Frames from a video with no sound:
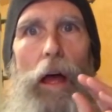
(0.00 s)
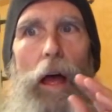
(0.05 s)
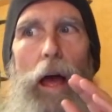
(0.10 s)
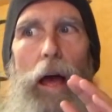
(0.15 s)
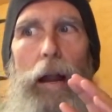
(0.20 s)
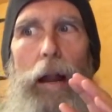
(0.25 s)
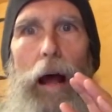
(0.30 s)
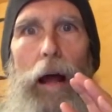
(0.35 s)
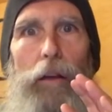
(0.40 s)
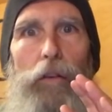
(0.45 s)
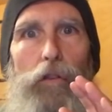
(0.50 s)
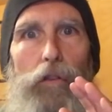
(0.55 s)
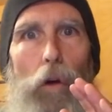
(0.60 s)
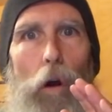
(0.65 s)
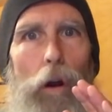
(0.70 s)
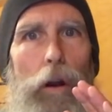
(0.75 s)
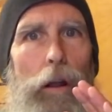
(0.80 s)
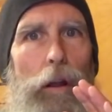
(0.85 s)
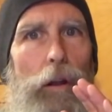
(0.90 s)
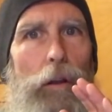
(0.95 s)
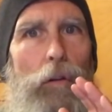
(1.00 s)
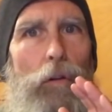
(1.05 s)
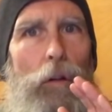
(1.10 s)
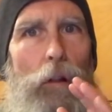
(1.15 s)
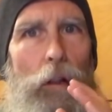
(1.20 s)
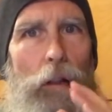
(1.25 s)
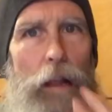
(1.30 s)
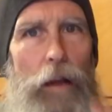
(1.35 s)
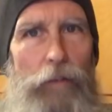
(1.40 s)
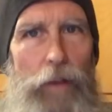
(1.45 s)
and I started
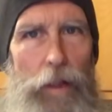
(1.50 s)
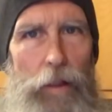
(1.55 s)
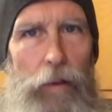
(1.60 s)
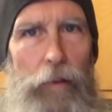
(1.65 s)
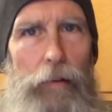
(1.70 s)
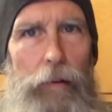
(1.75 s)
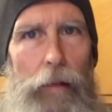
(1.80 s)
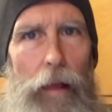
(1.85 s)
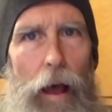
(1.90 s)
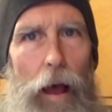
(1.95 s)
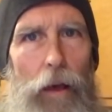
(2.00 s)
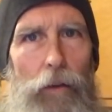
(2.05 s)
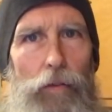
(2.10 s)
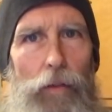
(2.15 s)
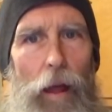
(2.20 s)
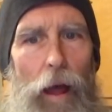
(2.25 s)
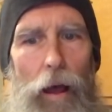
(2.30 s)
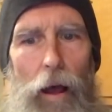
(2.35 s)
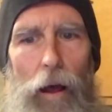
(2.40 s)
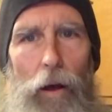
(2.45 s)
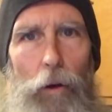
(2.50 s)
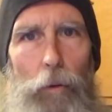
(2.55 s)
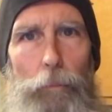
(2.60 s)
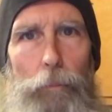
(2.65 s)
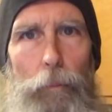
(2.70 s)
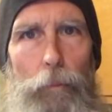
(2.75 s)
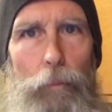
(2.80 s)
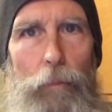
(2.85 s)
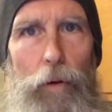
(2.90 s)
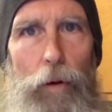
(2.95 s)
living this
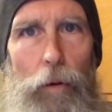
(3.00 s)
lifestyle